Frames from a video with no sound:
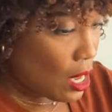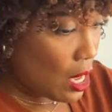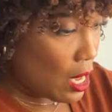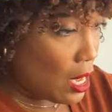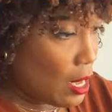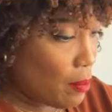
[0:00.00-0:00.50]

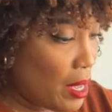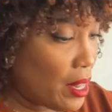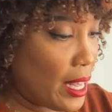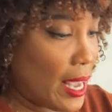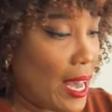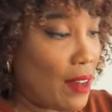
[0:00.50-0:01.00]

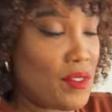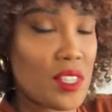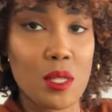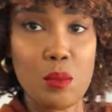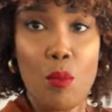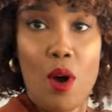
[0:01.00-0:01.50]
They have
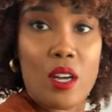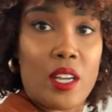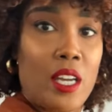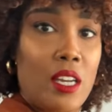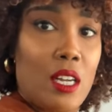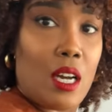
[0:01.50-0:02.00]

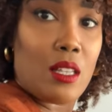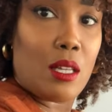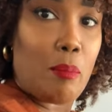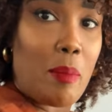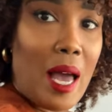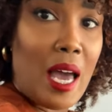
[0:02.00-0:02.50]
smocking at
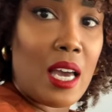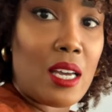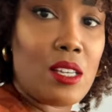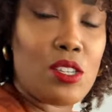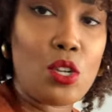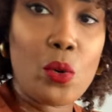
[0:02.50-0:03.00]
the
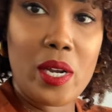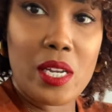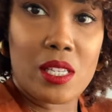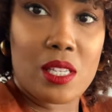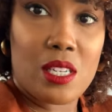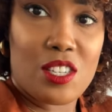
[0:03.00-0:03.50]
back, so
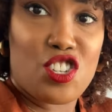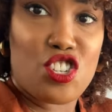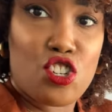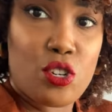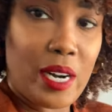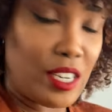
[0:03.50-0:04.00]
it's
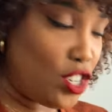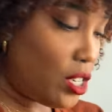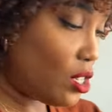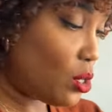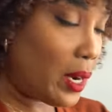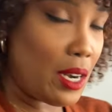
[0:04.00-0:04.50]

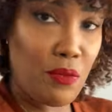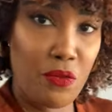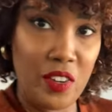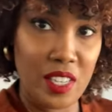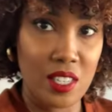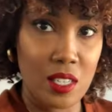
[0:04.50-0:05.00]
stretchy, so it
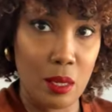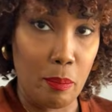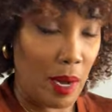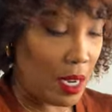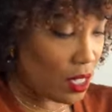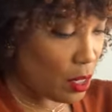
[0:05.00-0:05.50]
fits the
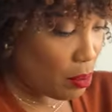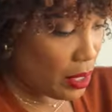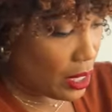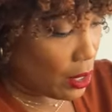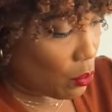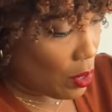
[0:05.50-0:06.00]
bust
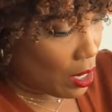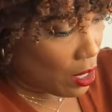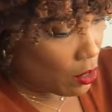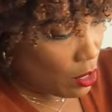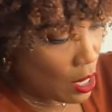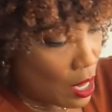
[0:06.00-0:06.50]
pretty
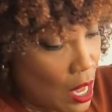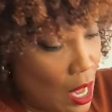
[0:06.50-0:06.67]
well.